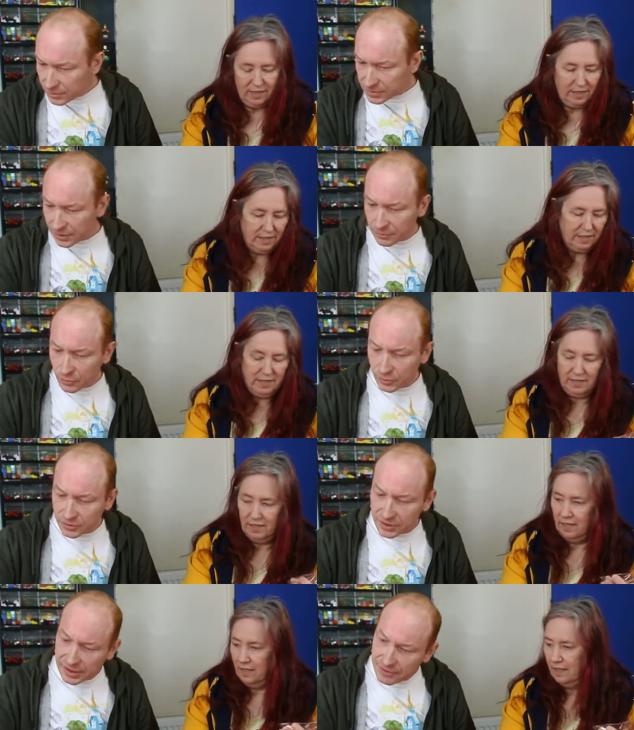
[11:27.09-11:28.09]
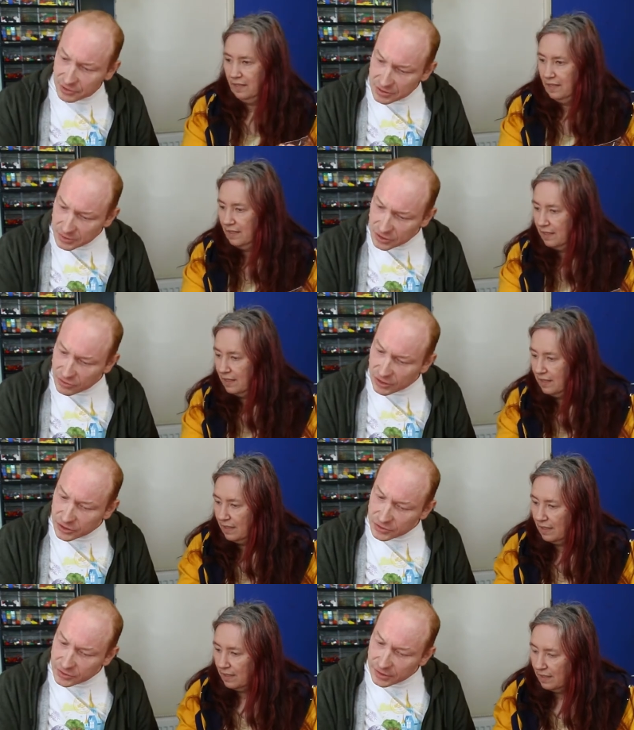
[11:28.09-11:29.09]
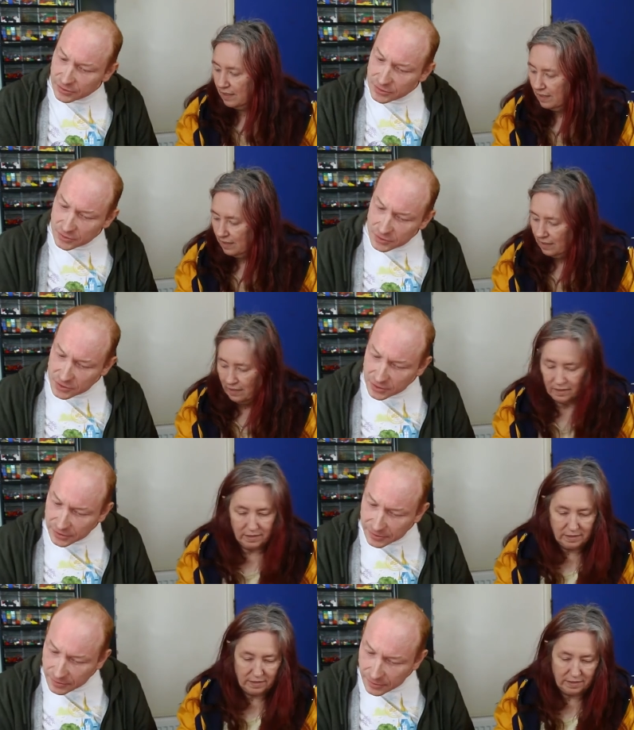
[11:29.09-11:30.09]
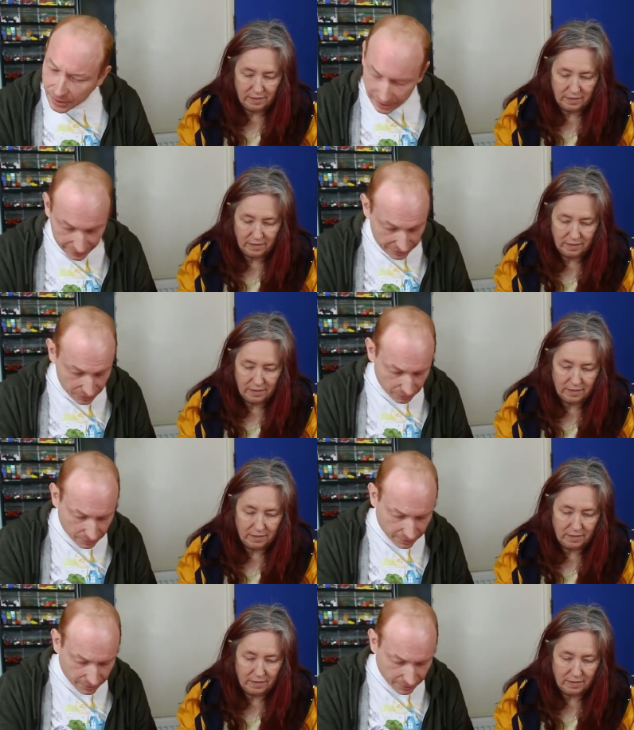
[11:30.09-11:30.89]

Speaker 1: So go on, do they give you some instructions on how to do the sign? Ah, they do.